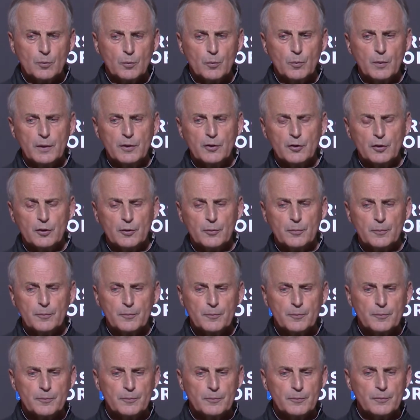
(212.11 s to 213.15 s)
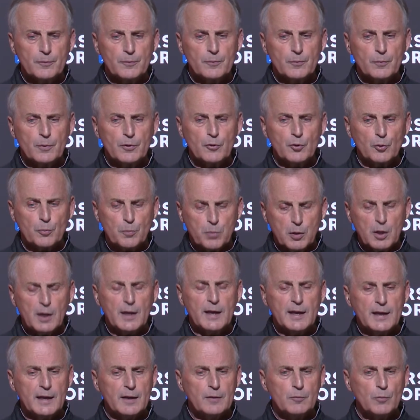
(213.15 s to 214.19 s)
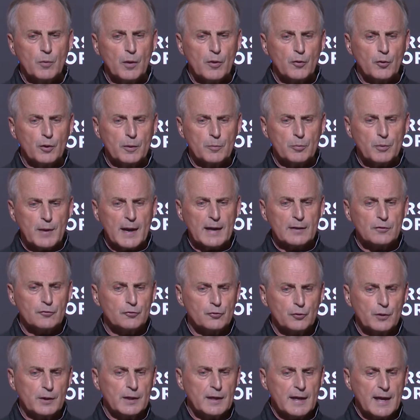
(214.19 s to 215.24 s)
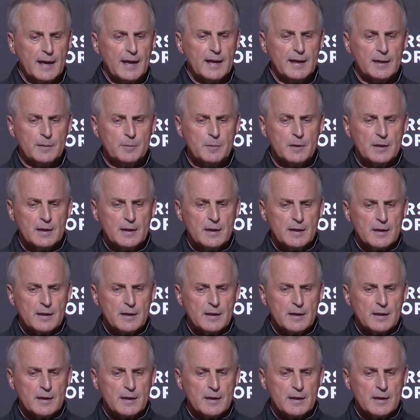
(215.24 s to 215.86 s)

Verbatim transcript: when they're when they're playing, whether in practice or in a game,